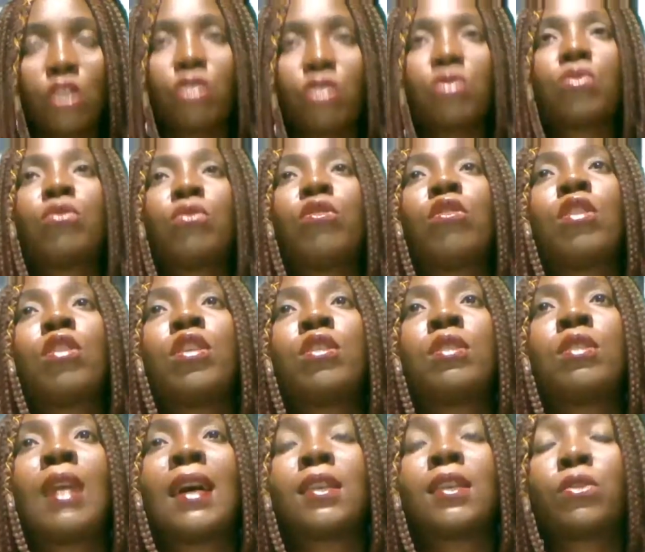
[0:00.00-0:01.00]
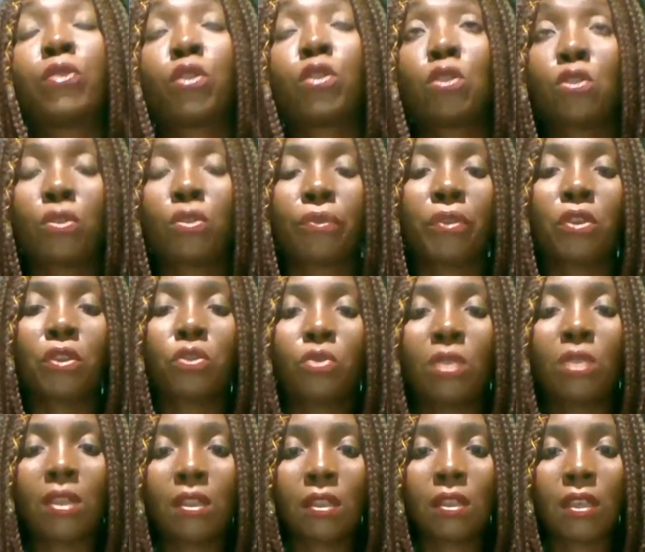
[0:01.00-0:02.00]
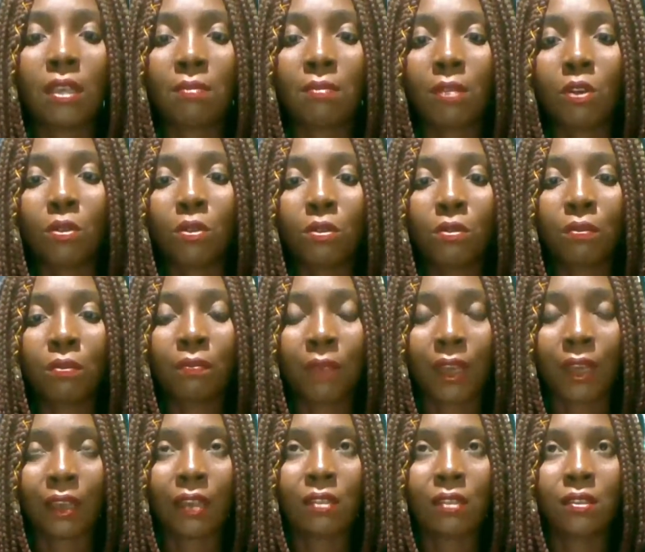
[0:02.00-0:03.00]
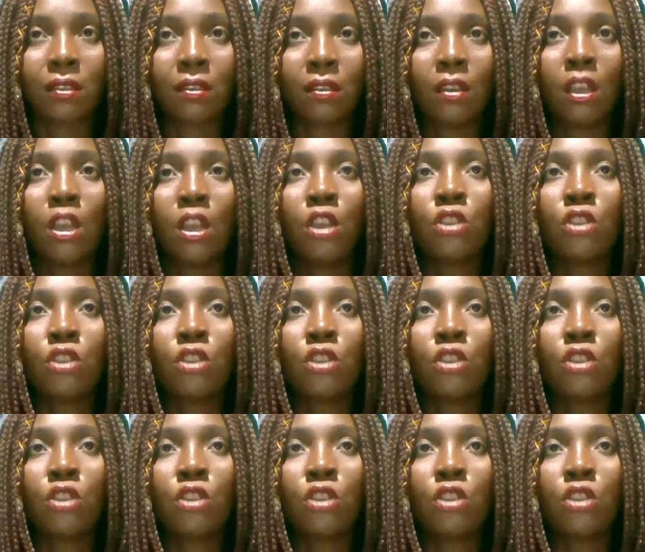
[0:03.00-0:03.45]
You That's for those of us doing email marketing.